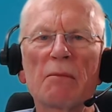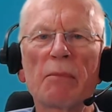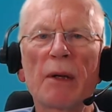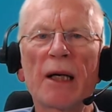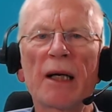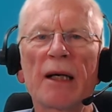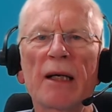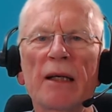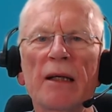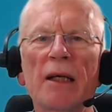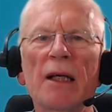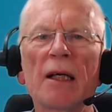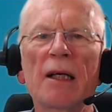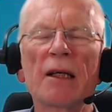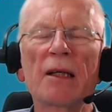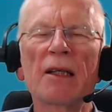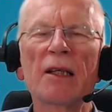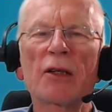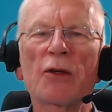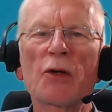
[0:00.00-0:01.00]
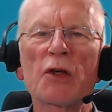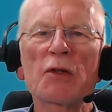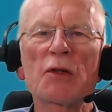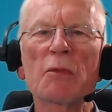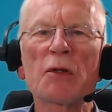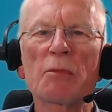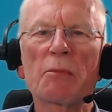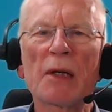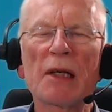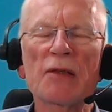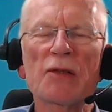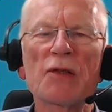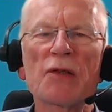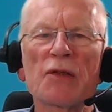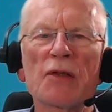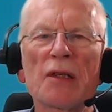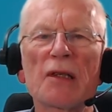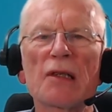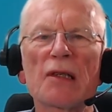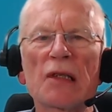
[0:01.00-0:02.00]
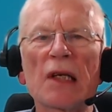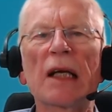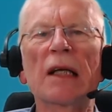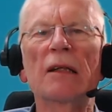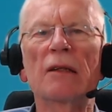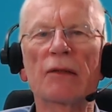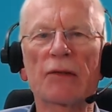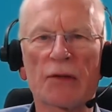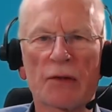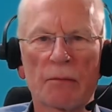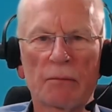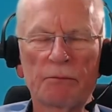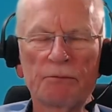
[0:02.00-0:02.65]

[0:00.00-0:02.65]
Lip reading: buy their Christmas presents in the sales.